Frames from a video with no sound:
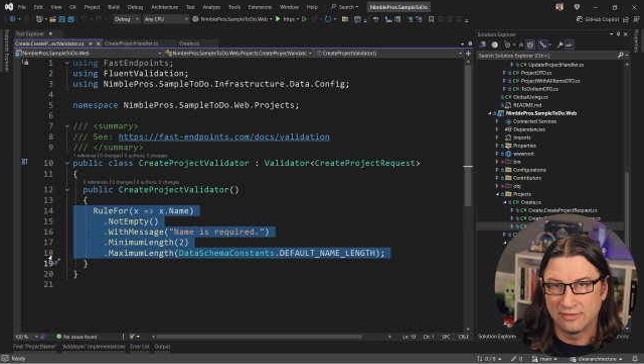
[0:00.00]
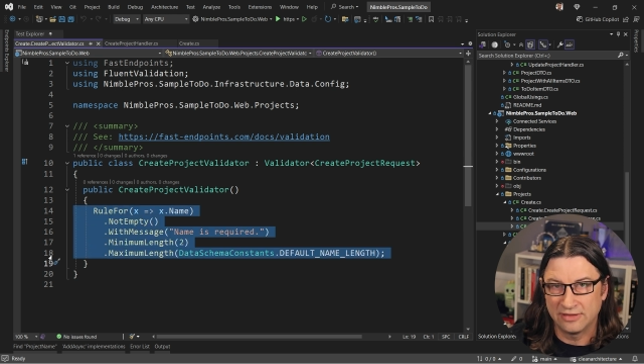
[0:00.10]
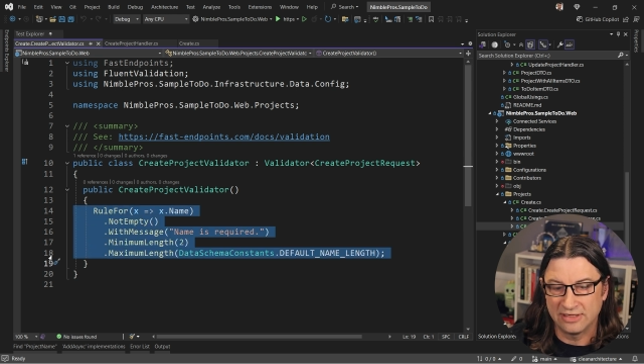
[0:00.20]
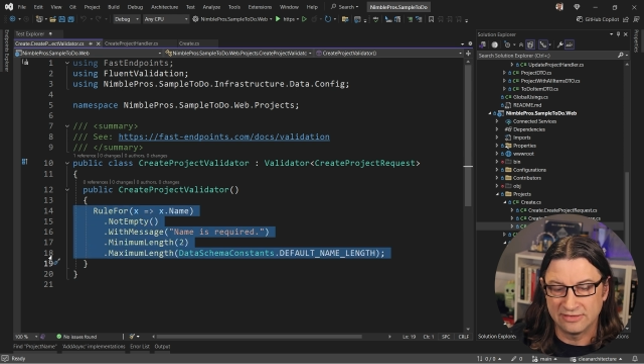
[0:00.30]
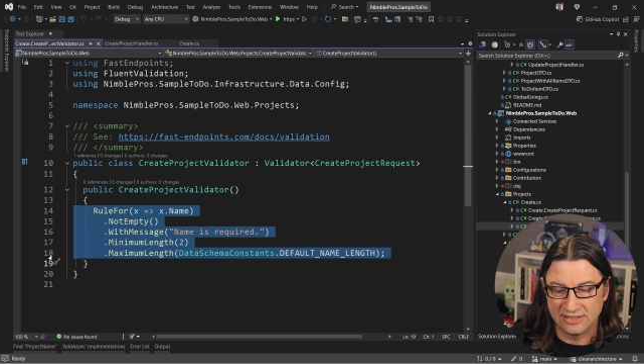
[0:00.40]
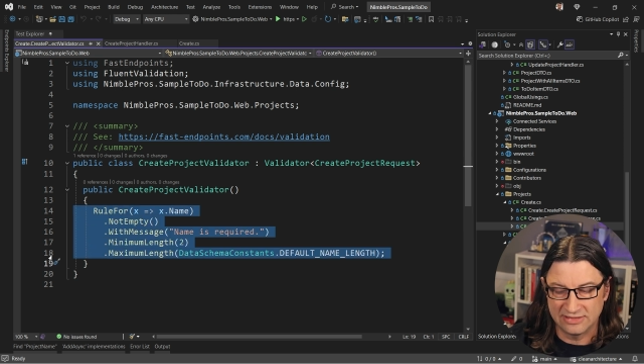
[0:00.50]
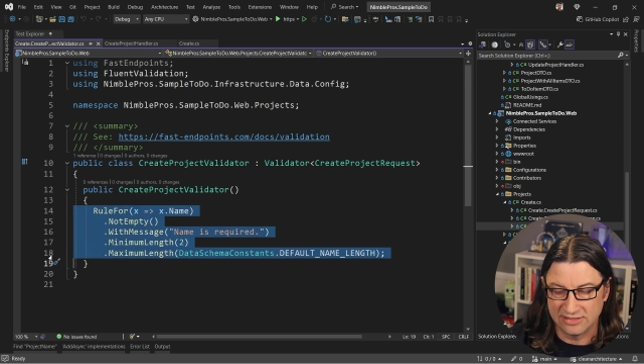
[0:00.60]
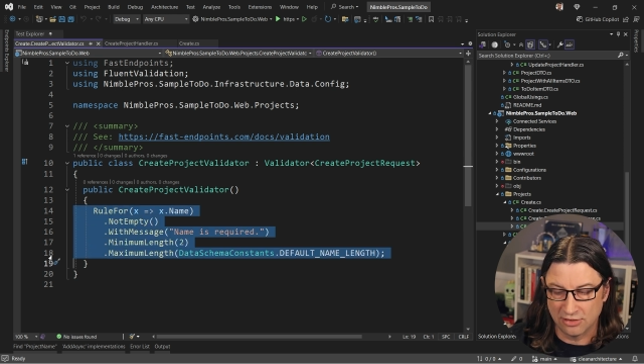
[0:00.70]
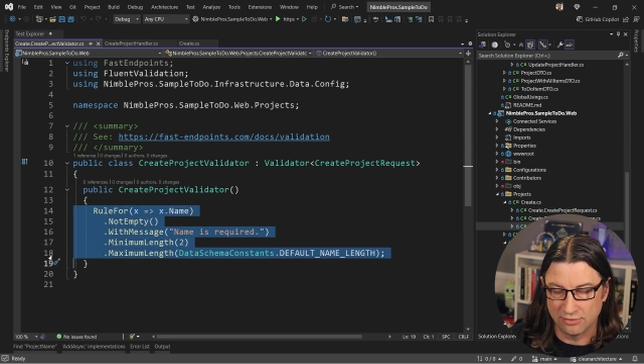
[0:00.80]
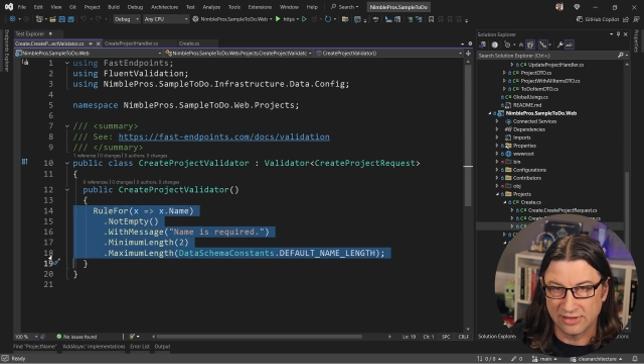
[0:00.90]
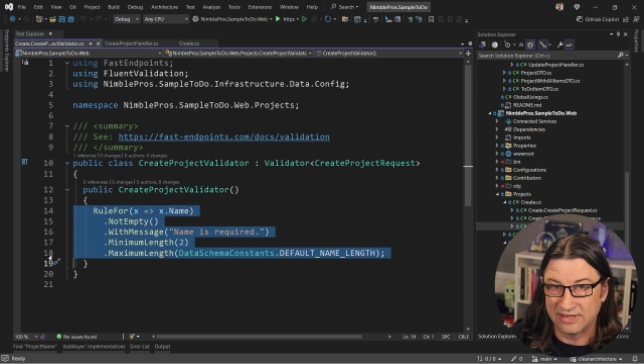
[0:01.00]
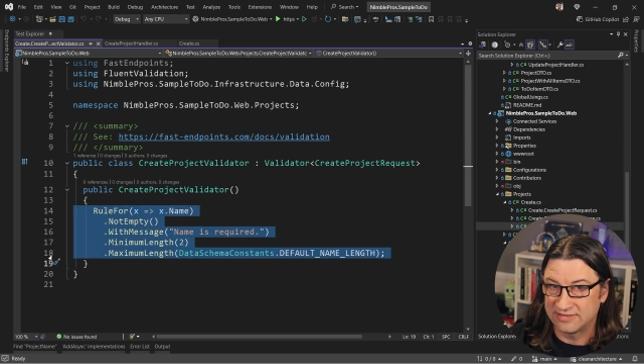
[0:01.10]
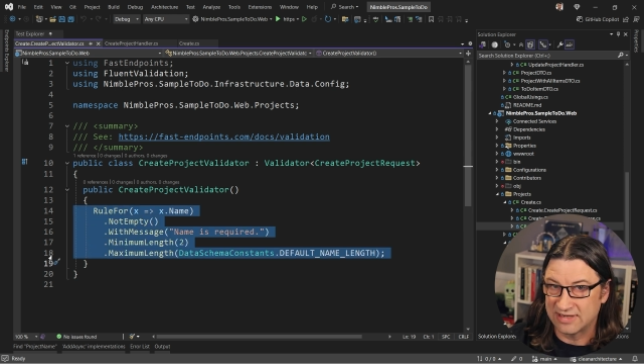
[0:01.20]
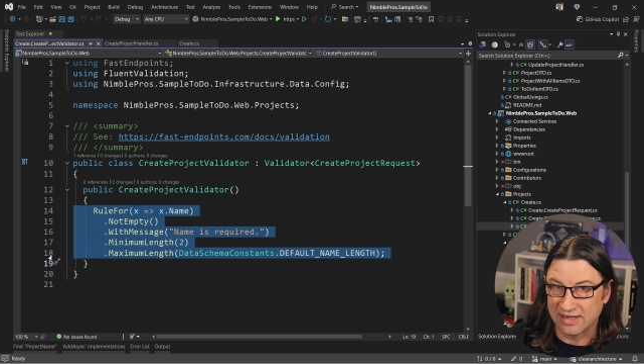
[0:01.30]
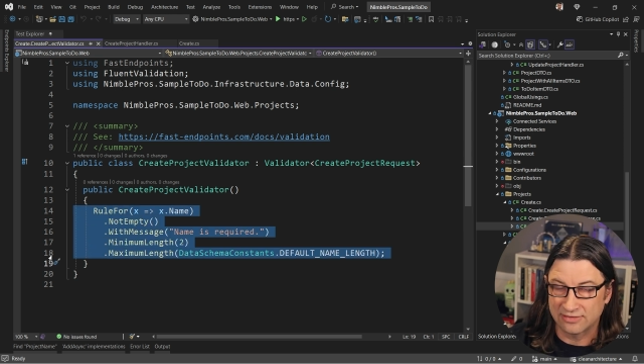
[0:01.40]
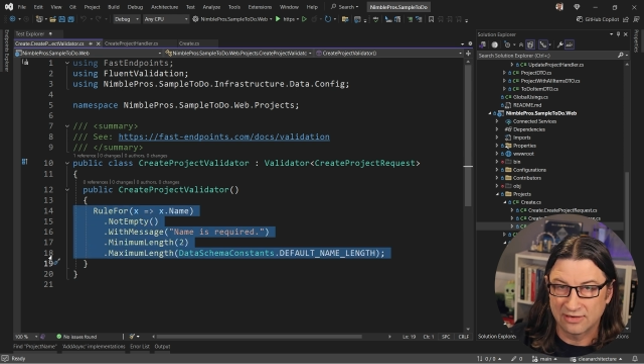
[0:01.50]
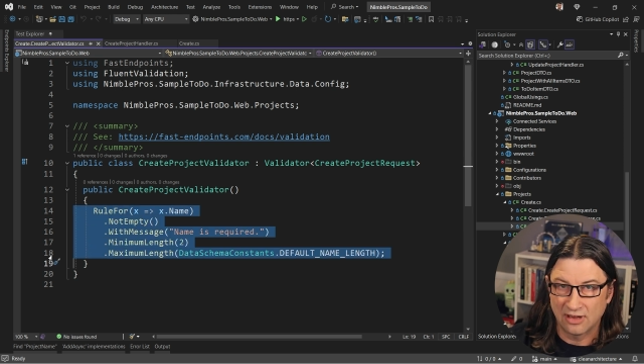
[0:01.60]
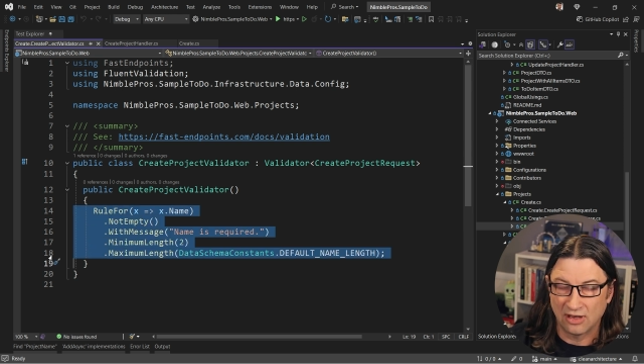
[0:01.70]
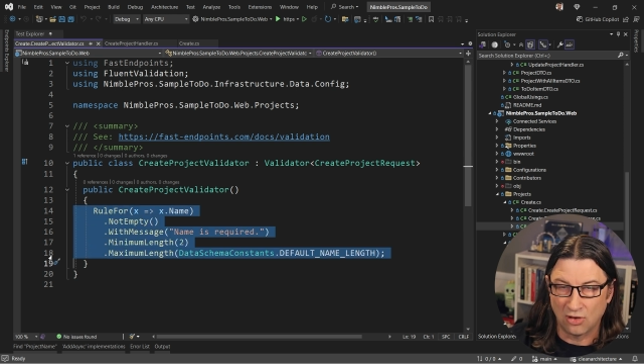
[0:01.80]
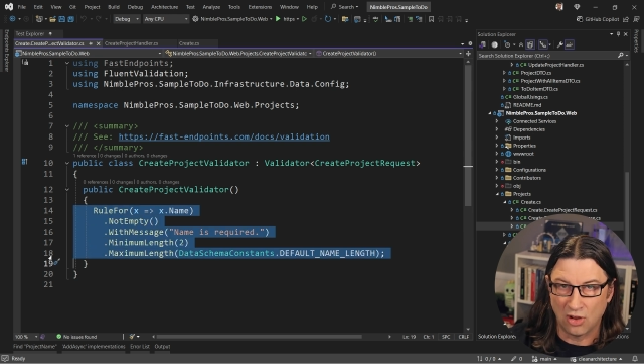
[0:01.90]
the DTO that is sent
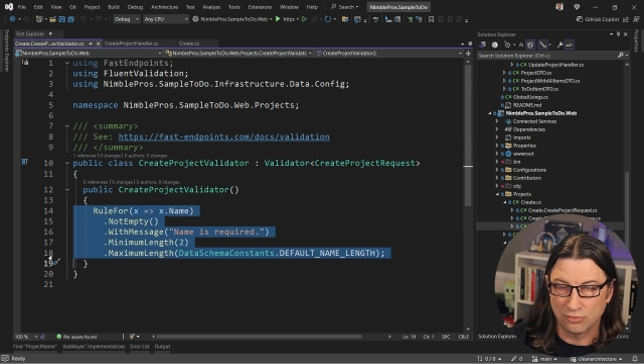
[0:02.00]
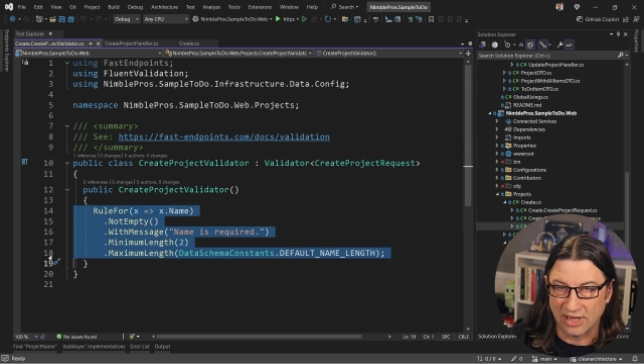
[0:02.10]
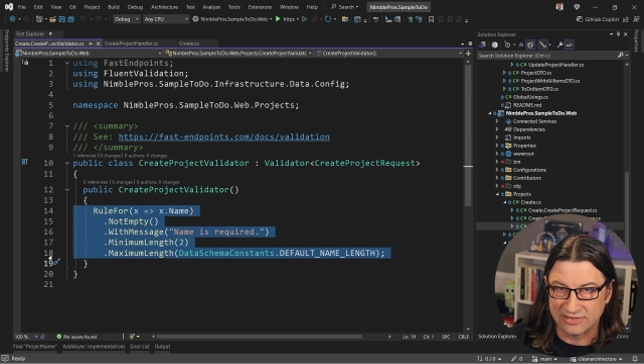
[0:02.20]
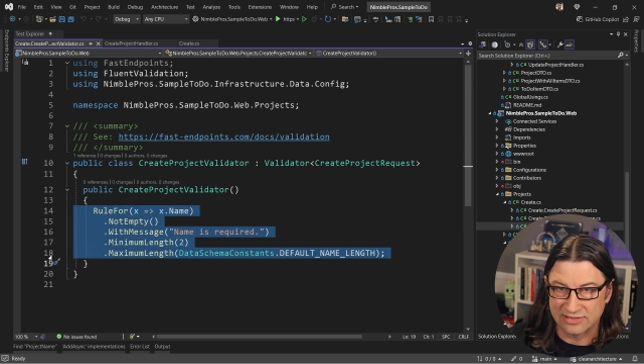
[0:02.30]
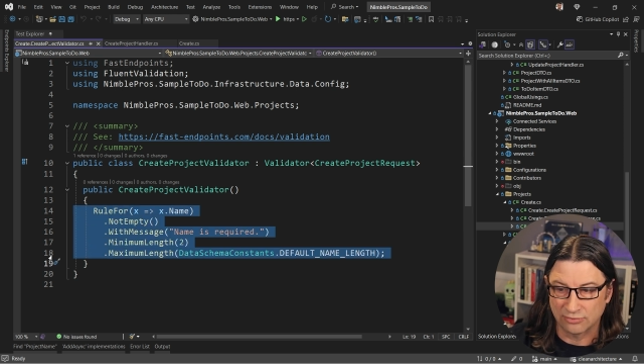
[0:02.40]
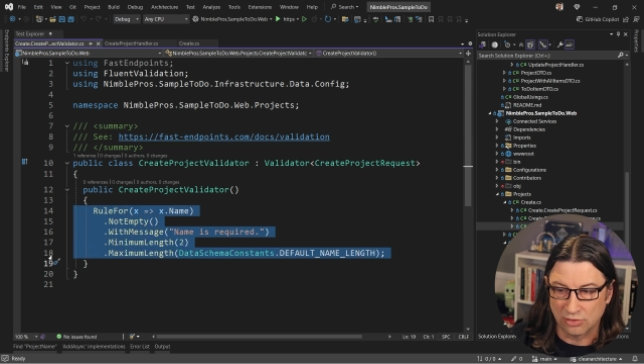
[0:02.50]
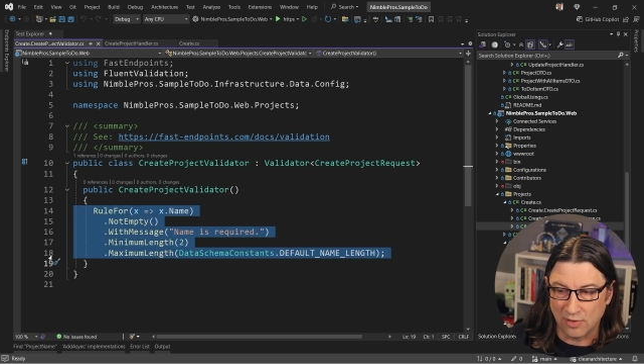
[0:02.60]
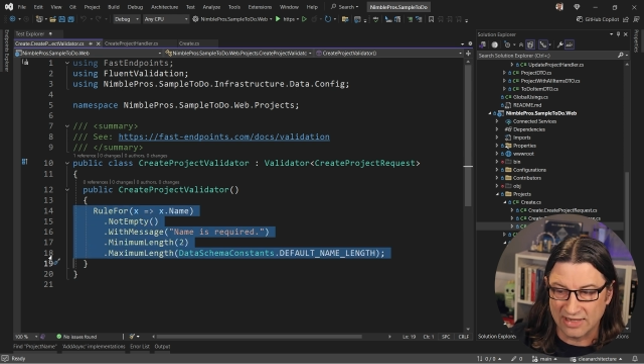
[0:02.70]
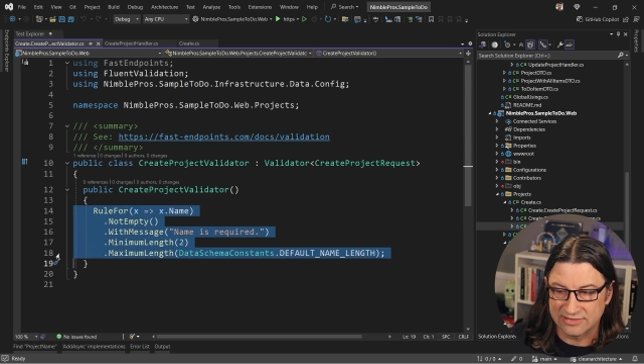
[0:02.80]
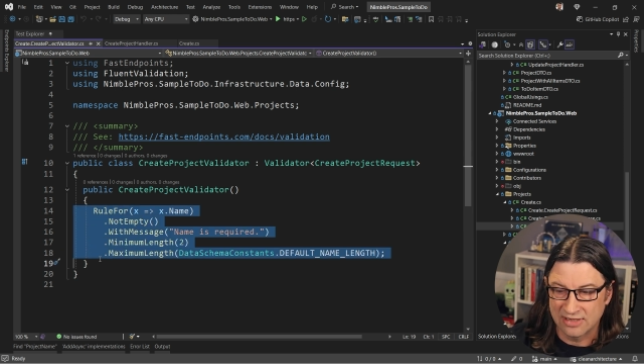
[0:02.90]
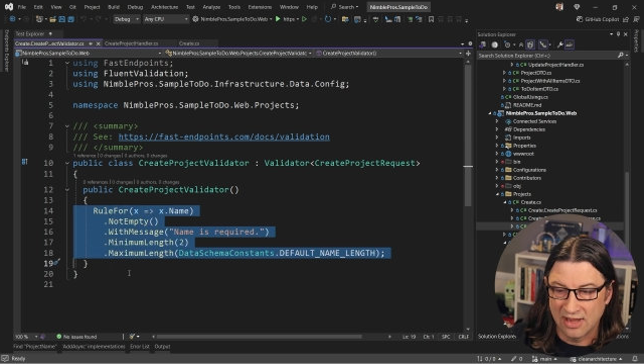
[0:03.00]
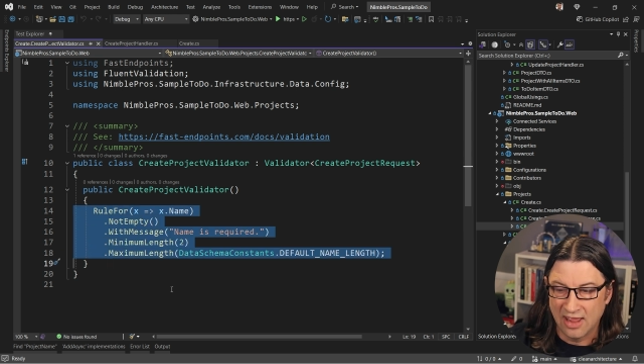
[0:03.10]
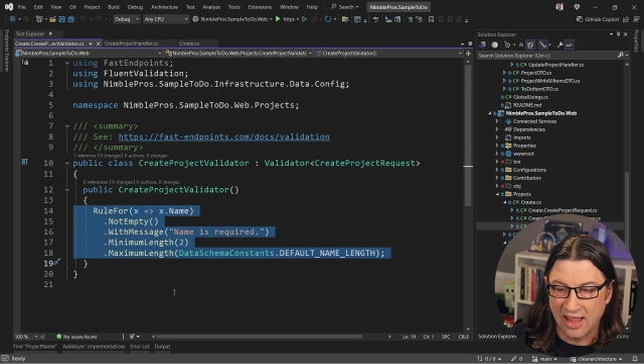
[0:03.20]
along as the request,